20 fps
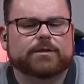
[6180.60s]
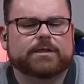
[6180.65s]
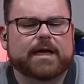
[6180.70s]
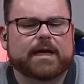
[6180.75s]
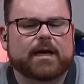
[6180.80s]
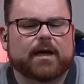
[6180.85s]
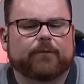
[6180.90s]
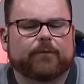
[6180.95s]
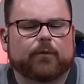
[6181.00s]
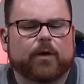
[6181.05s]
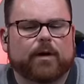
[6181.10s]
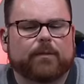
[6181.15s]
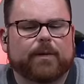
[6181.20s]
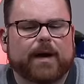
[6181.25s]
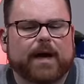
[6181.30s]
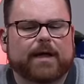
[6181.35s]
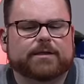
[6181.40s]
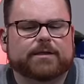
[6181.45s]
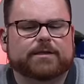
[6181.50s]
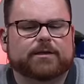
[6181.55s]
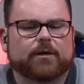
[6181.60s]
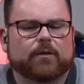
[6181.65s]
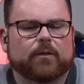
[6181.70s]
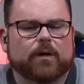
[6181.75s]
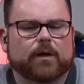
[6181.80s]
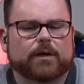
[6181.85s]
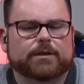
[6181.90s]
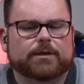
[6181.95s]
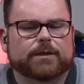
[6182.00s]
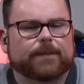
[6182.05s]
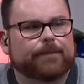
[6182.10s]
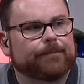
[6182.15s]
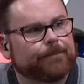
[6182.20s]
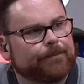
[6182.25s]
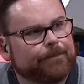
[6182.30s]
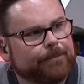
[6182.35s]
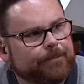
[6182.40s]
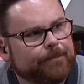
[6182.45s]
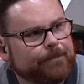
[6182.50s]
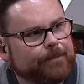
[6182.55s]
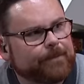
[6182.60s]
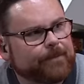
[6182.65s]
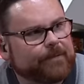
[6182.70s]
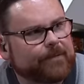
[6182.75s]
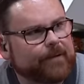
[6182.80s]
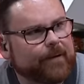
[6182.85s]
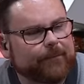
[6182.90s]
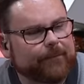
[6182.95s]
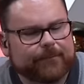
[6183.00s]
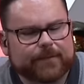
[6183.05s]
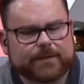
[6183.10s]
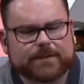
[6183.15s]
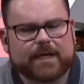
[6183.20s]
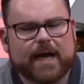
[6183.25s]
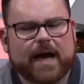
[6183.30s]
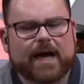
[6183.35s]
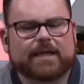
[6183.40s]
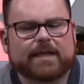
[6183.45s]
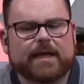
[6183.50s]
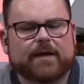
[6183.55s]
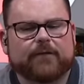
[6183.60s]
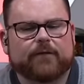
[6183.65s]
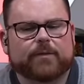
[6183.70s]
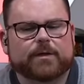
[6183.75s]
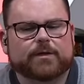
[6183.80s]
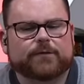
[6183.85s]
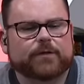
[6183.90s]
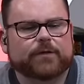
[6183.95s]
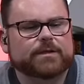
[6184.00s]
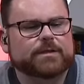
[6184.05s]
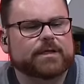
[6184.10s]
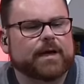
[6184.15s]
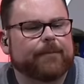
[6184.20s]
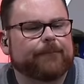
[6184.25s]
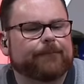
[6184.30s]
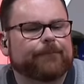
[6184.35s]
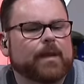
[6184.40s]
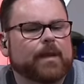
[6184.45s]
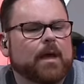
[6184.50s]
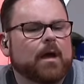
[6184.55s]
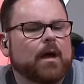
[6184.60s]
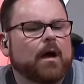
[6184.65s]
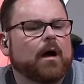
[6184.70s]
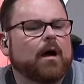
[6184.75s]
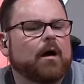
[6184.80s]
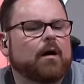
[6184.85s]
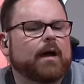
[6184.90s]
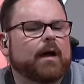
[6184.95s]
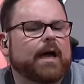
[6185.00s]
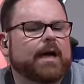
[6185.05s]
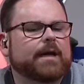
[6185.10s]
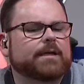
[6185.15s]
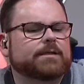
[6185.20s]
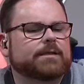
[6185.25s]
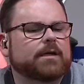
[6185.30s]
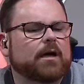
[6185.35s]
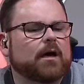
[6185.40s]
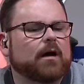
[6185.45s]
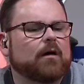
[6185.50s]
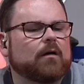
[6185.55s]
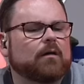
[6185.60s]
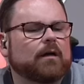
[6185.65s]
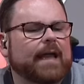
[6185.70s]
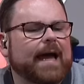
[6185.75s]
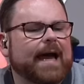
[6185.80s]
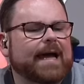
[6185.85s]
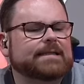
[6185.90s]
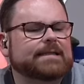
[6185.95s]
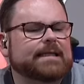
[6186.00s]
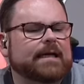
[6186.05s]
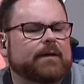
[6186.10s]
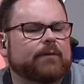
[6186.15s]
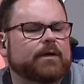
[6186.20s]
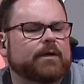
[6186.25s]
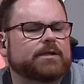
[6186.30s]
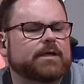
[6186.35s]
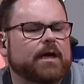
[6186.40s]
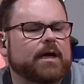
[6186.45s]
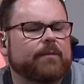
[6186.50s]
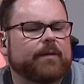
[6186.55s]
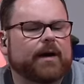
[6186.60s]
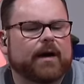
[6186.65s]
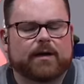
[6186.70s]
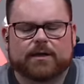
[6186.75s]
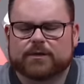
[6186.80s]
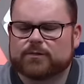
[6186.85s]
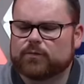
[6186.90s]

10 upgrade path still works. So, Scott, thank you very much for the sub. Okay, so last thing I want to tell you about is